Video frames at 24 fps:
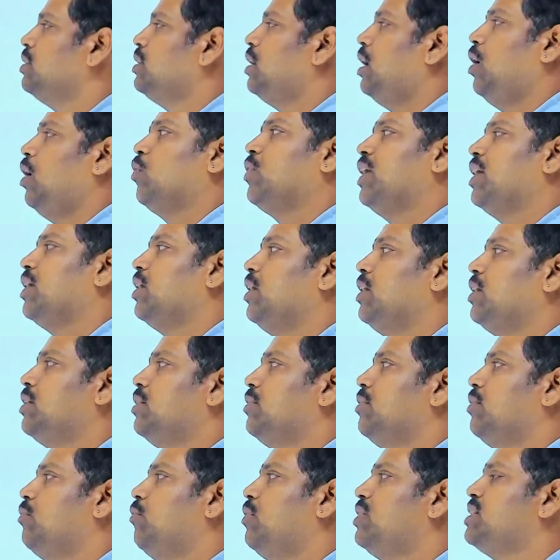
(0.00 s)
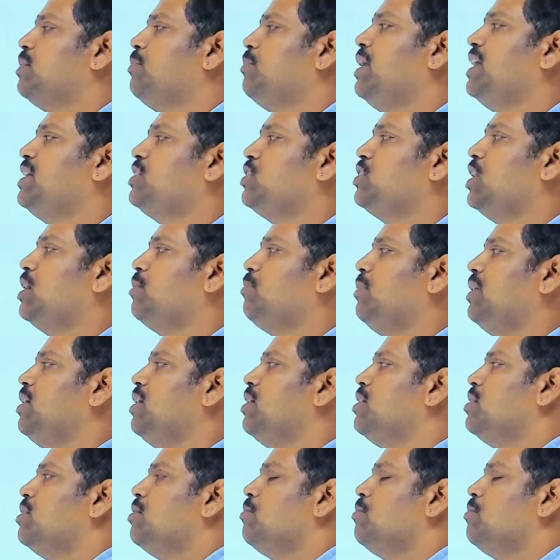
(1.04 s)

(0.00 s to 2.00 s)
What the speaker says: Okay, good. What's the main statement?